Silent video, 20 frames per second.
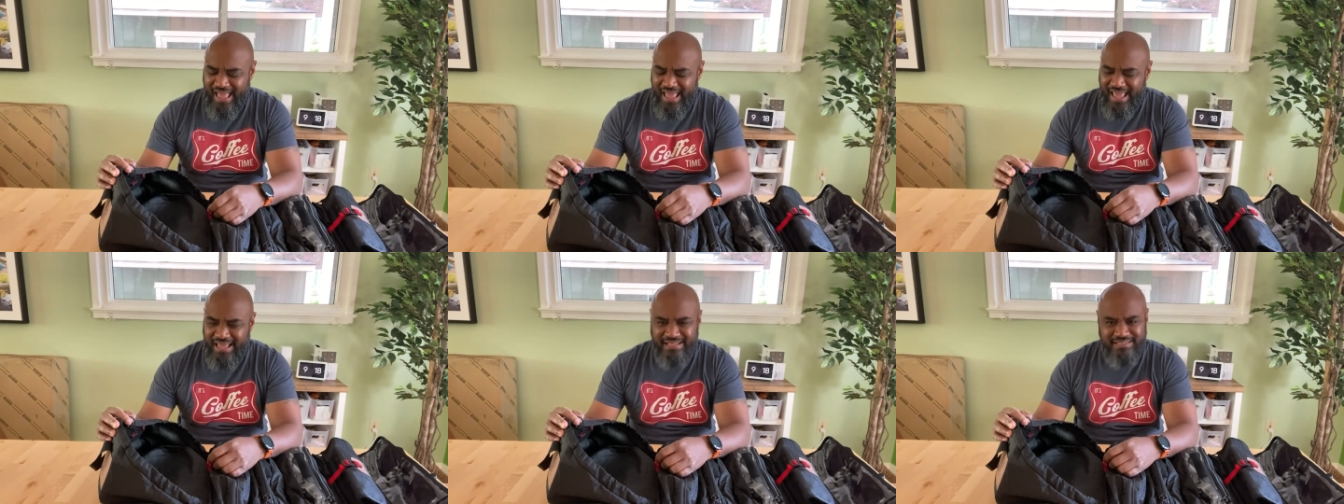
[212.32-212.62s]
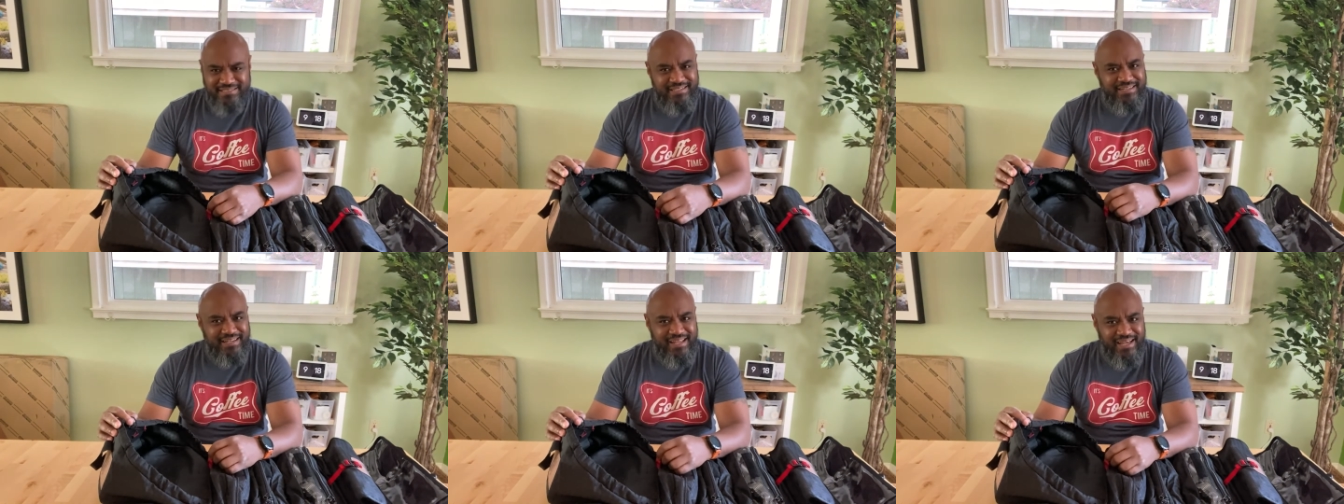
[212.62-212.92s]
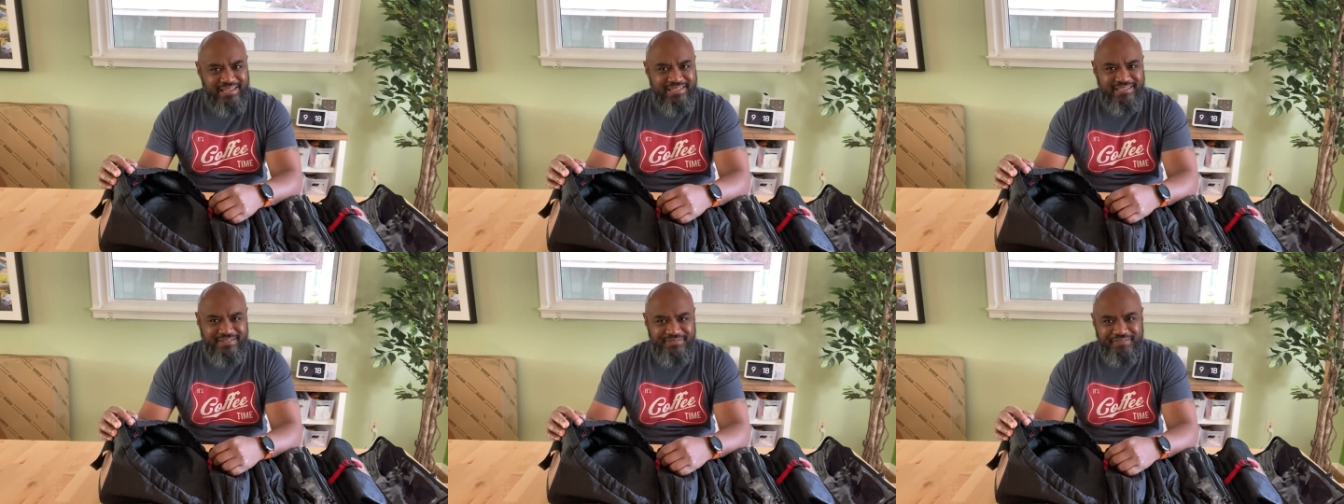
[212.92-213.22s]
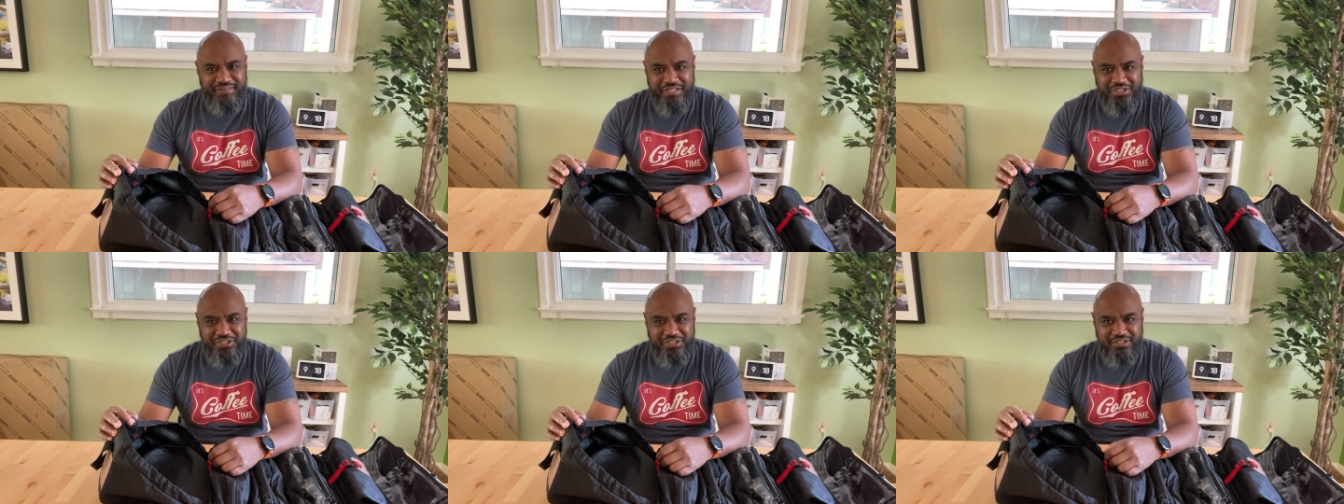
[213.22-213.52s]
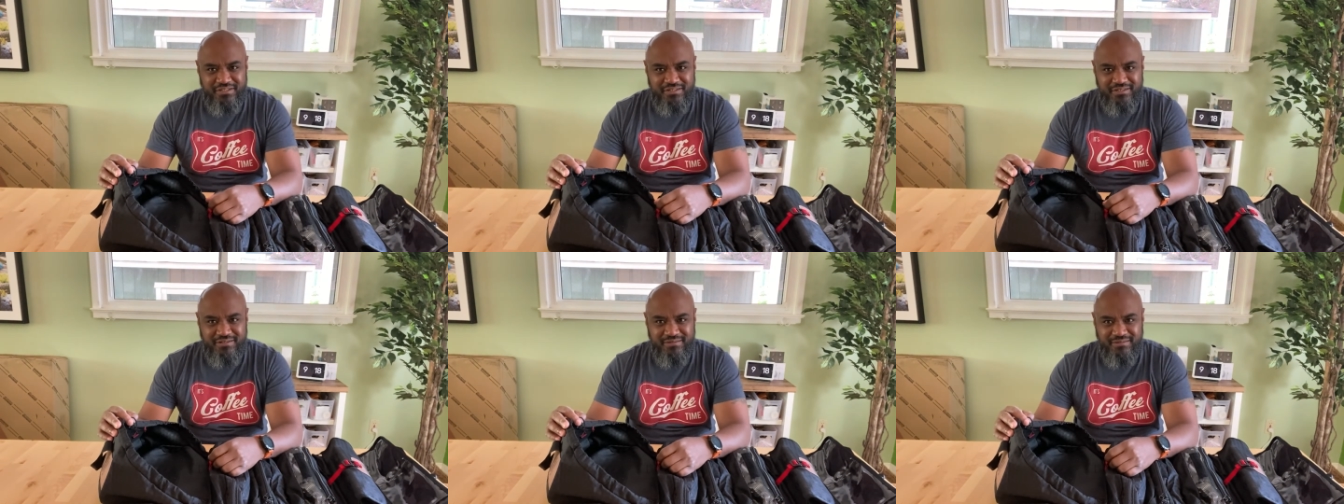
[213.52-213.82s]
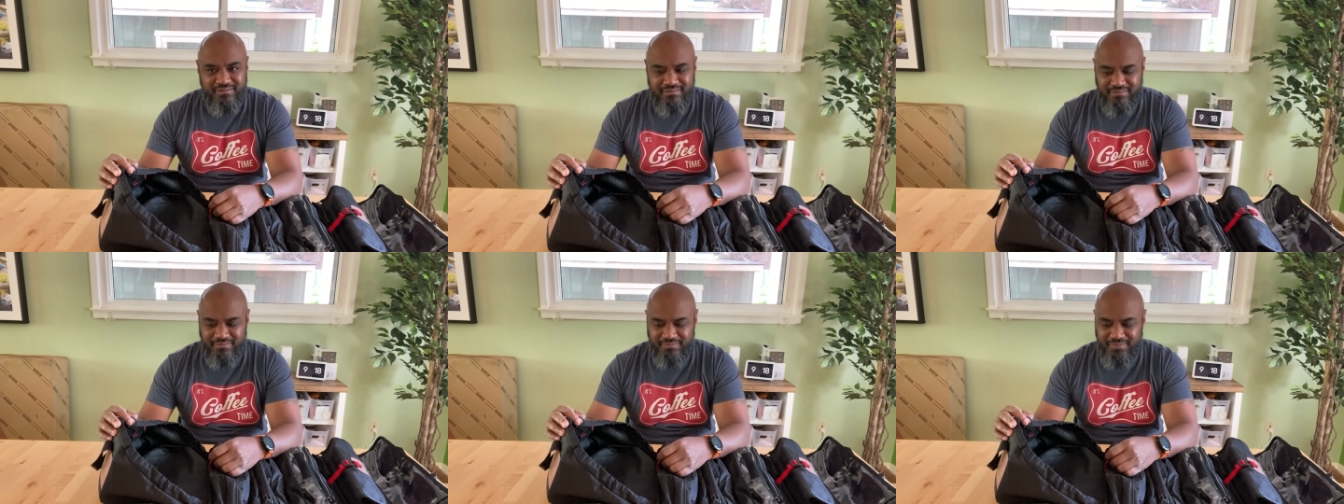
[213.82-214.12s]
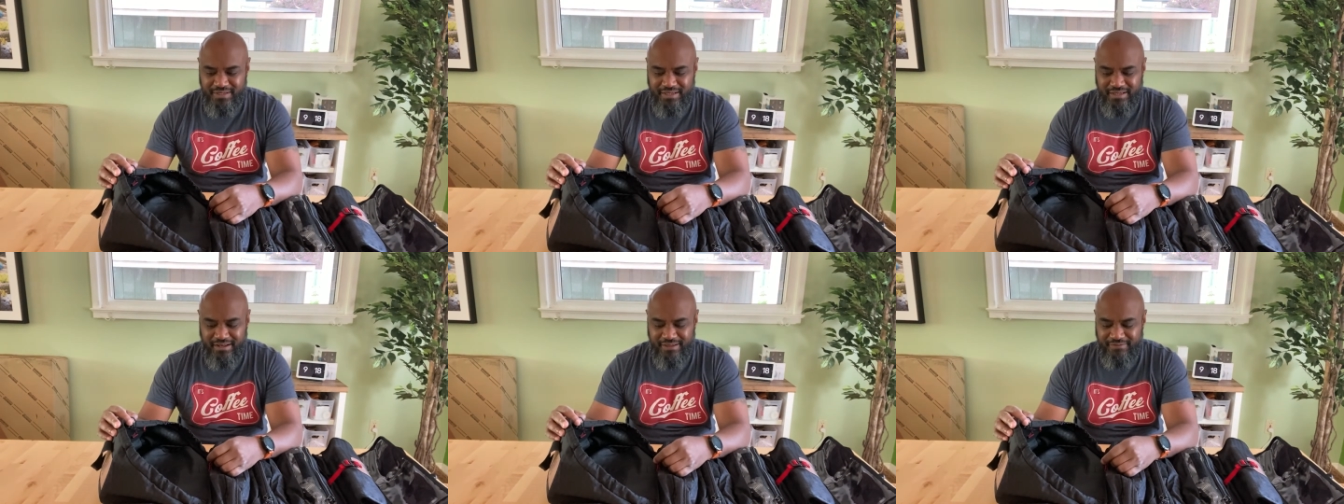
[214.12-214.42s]
it's a nice feature,
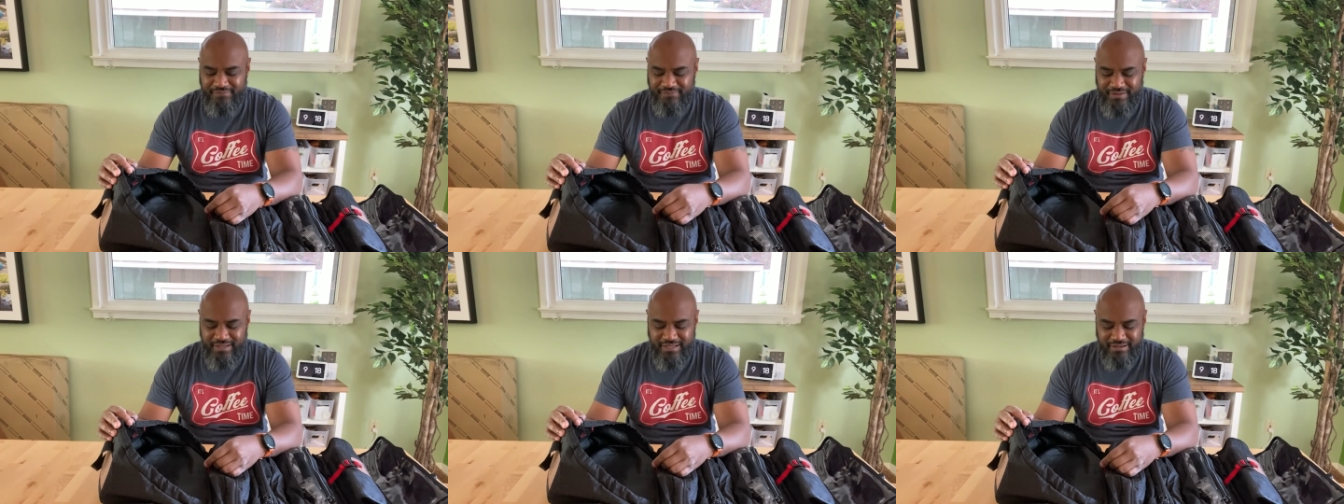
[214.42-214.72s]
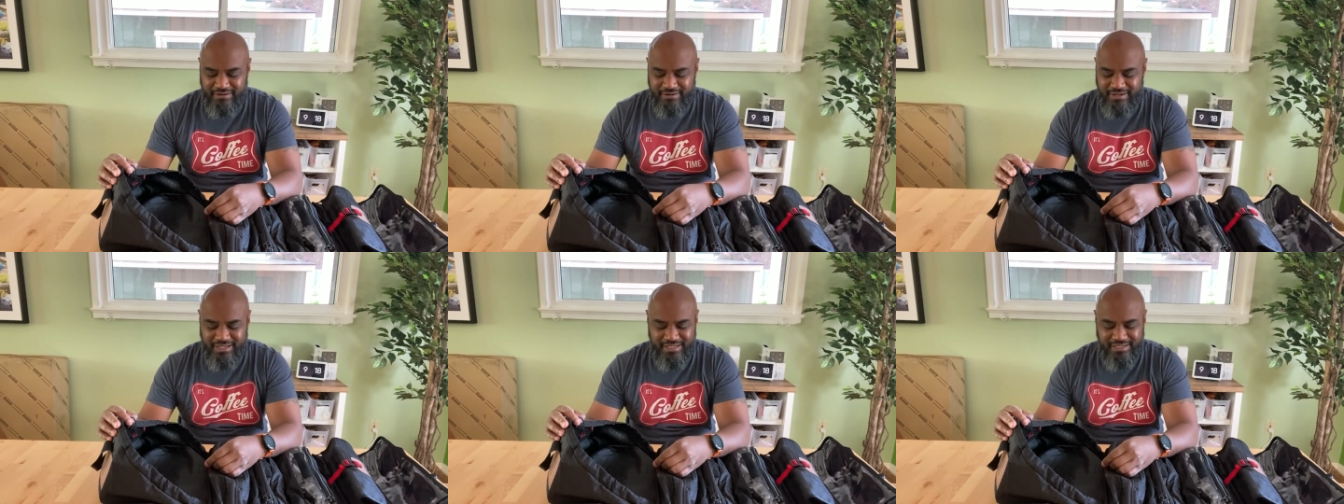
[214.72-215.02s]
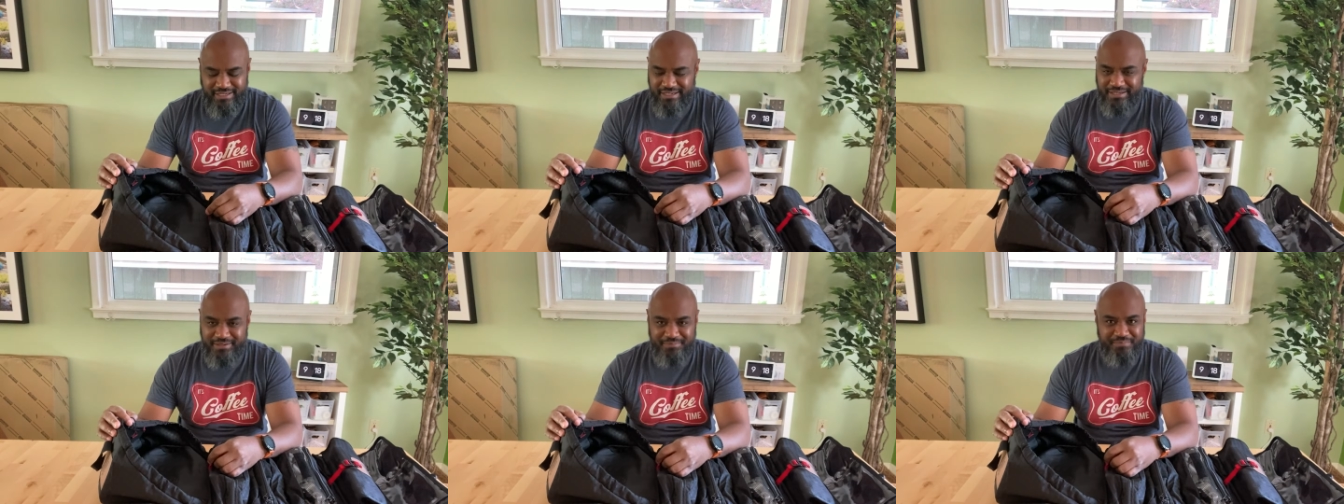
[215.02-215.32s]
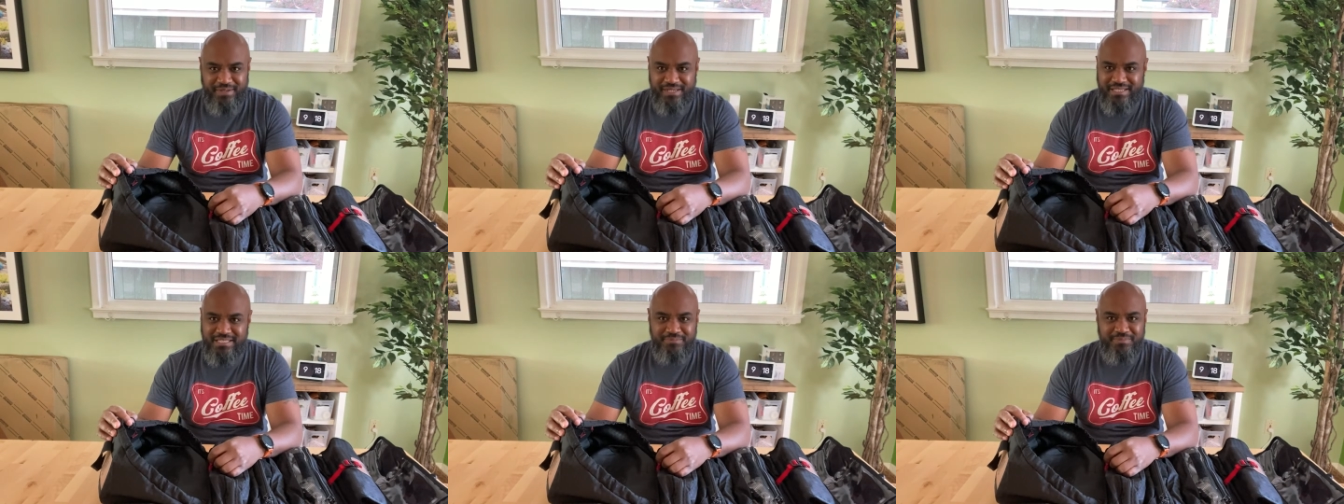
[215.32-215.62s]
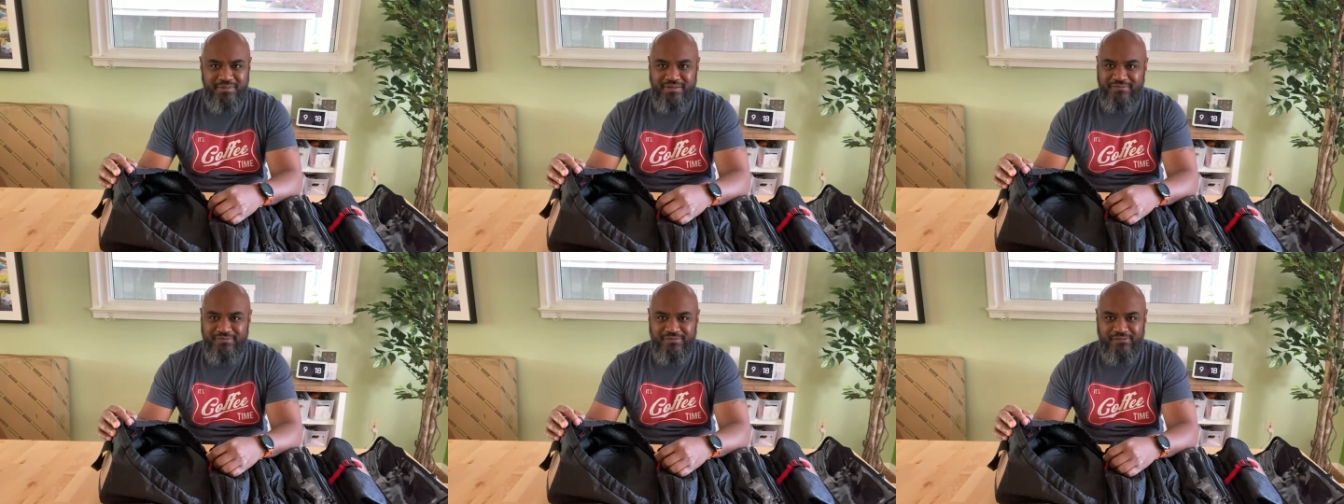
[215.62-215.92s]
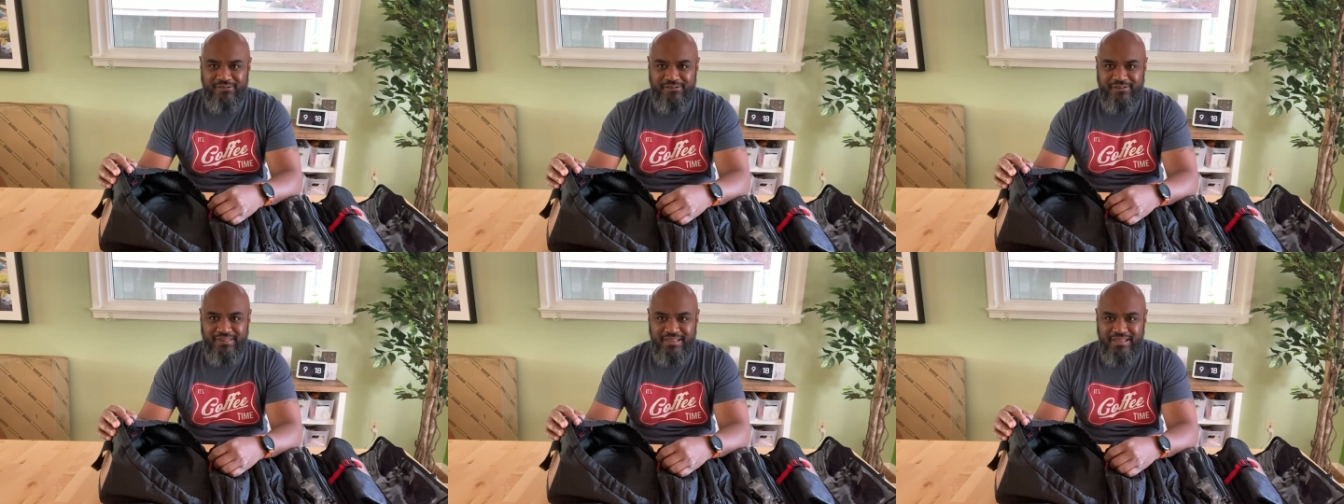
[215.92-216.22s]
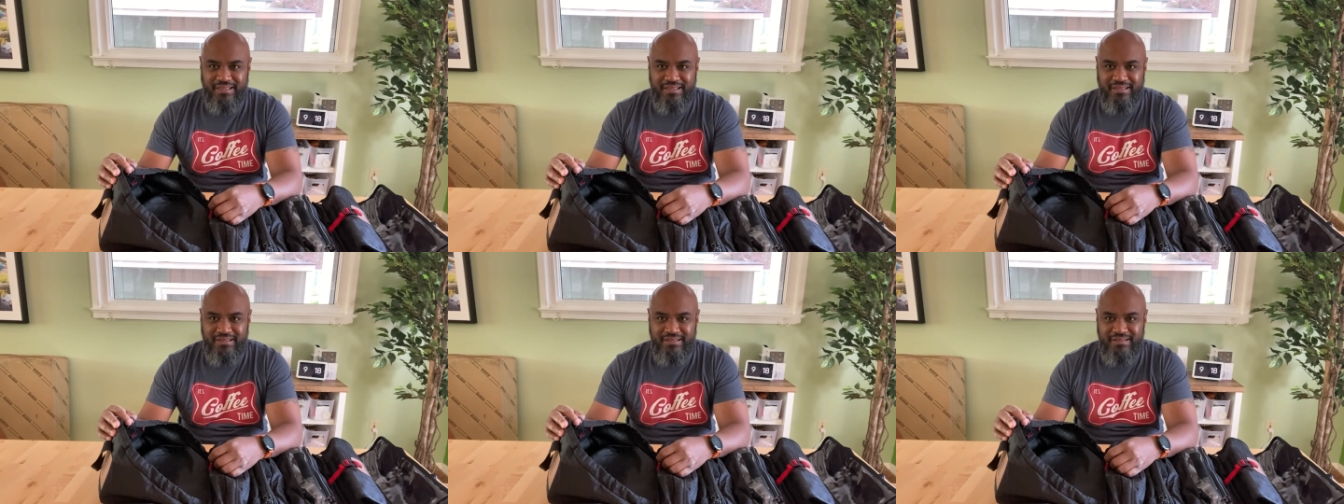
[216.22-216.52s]
but I figure it must be for
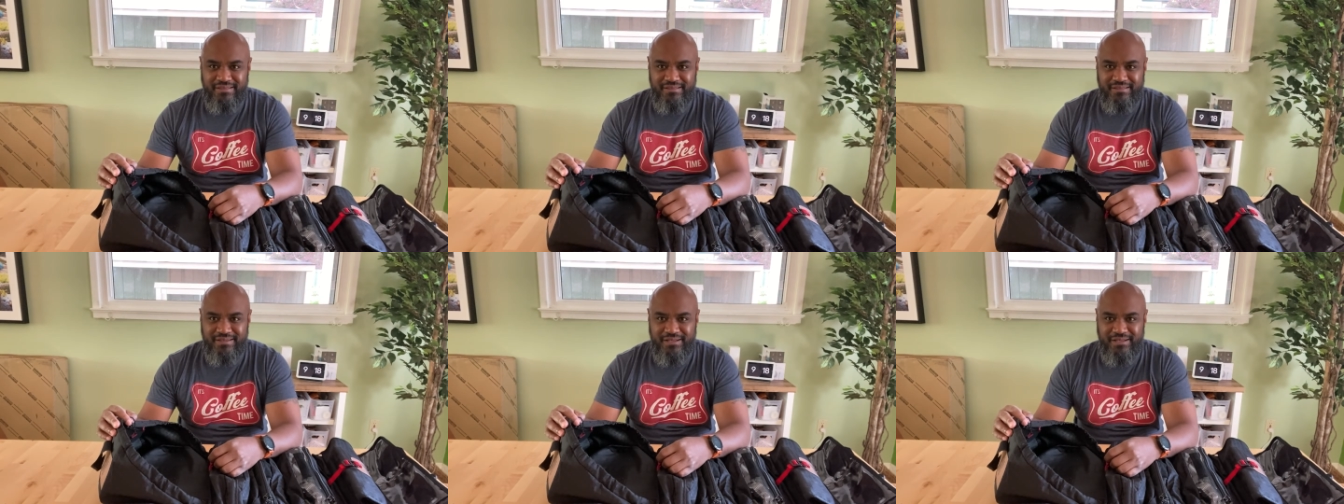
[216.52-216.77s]
the,